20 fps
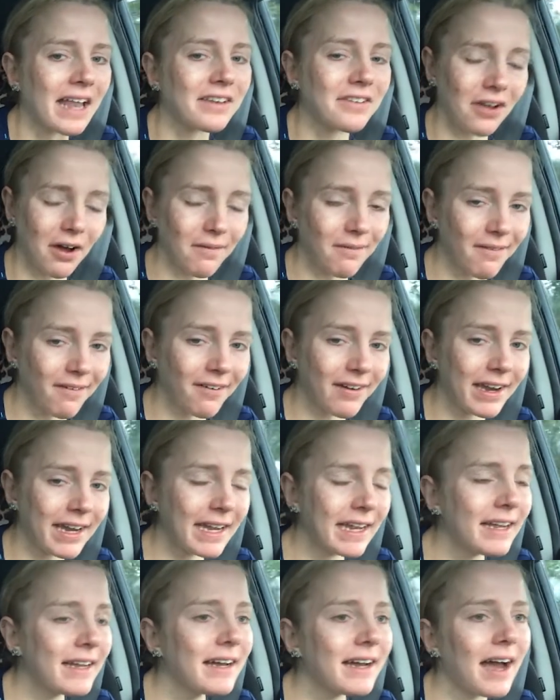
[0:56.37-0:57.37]
Don't
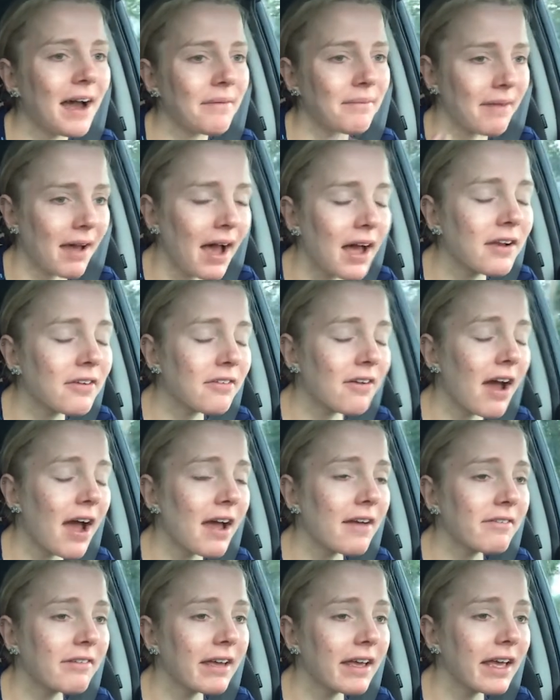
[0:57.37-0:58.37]
worry, I'm not
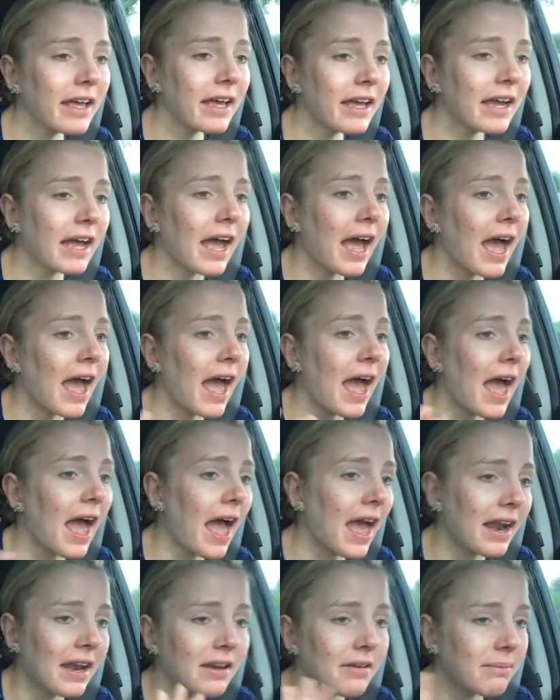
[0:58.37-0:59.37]
driving
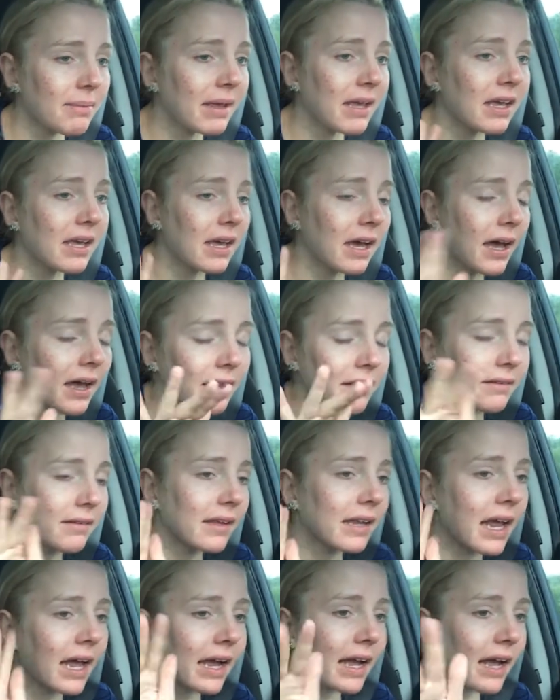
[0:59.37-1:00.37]
and being I,
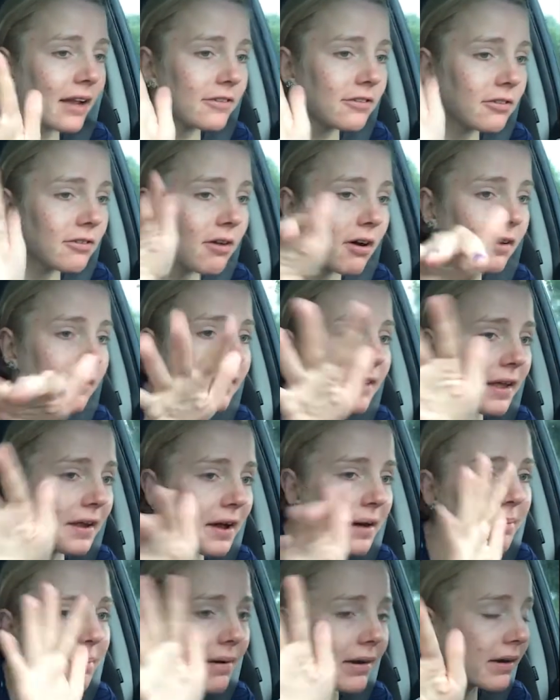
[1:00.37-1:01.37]
I got you all set
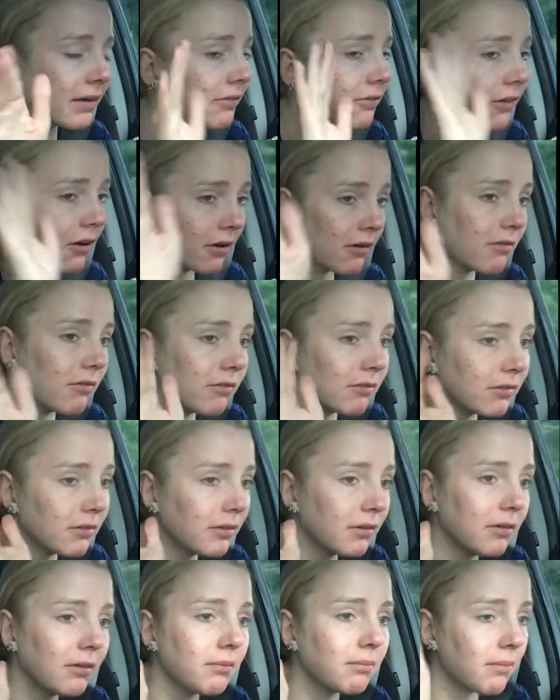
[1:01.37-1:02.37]
up on a
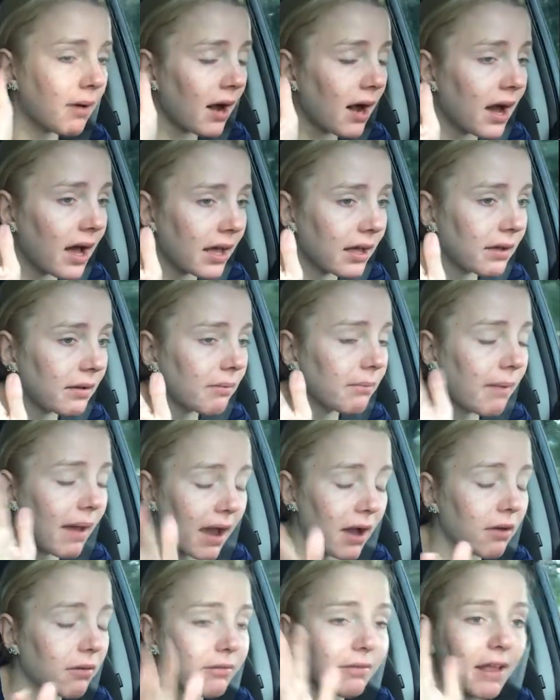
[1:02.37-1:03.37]
phone
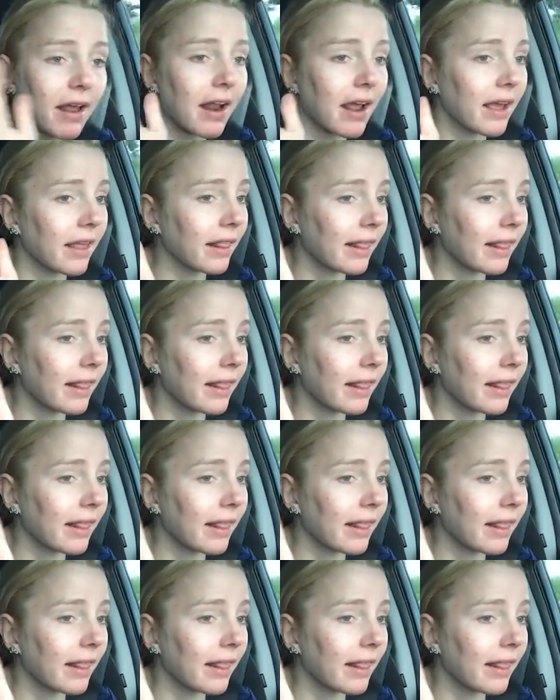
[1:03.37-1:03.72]
mount that I